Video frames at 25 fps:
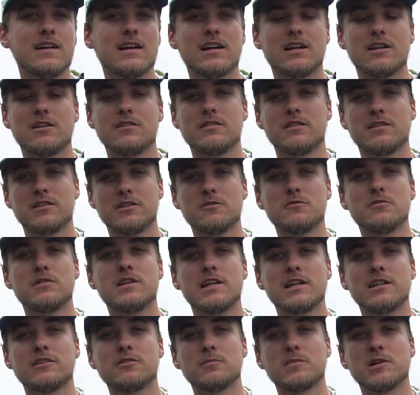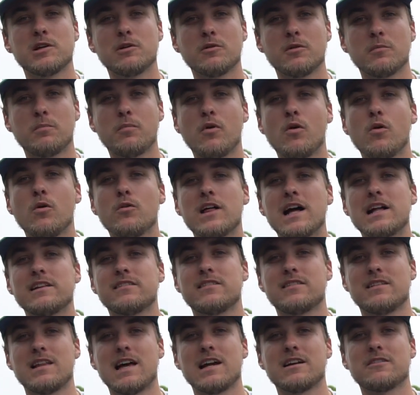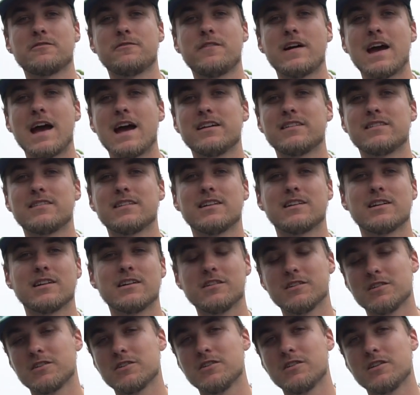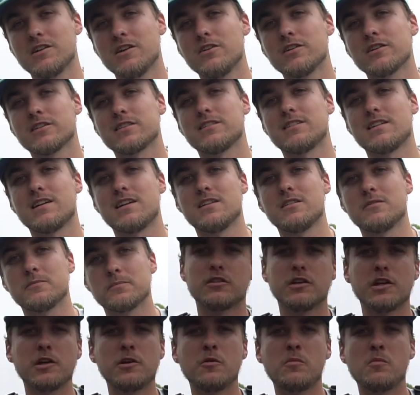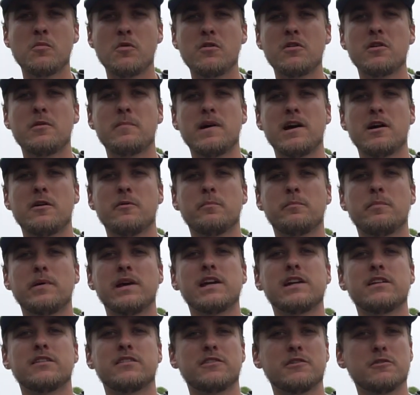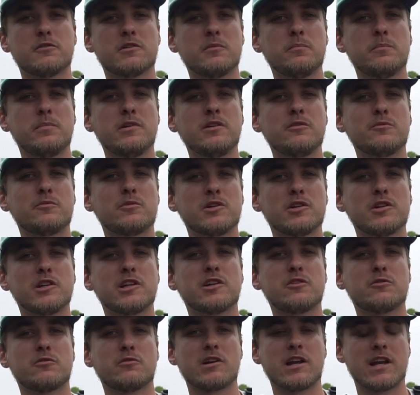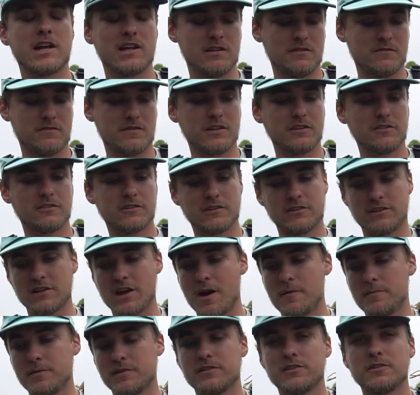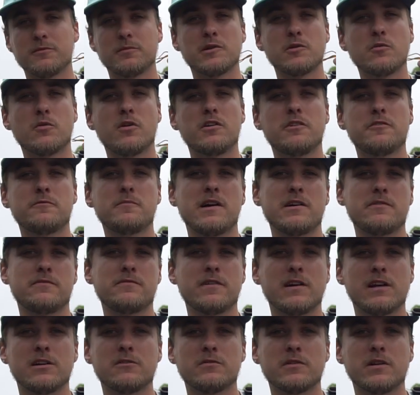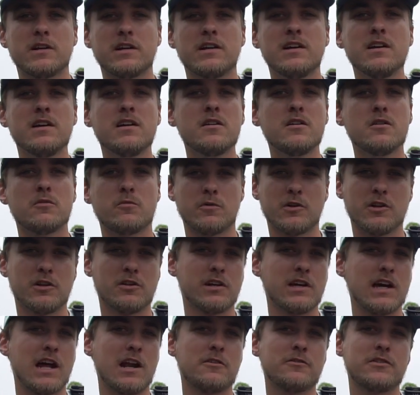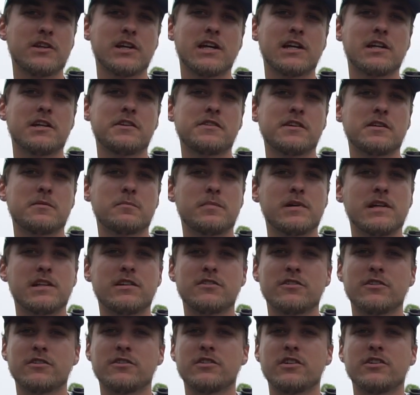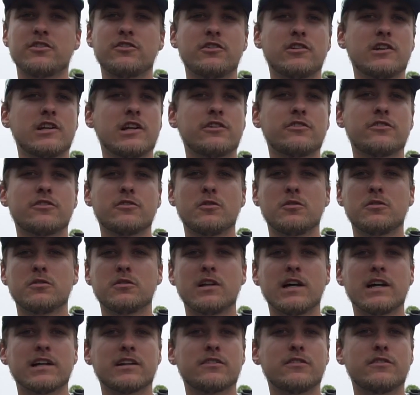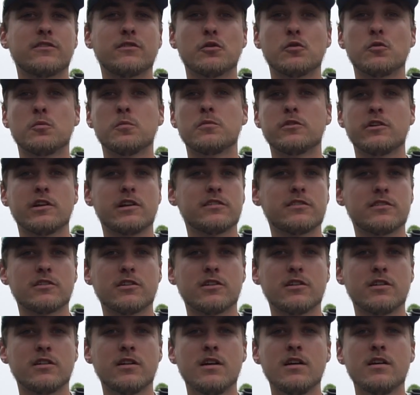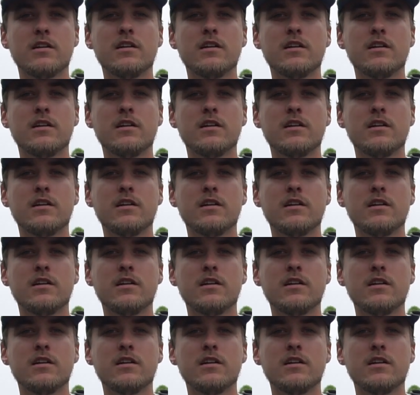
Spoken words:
and you need to be able to pull that slack fast and get a good hook set. A little more about baits. You can be really creative. This just happens to be one of my favorite. Really, I don't think anything beats just a traditional like Zoom lizard.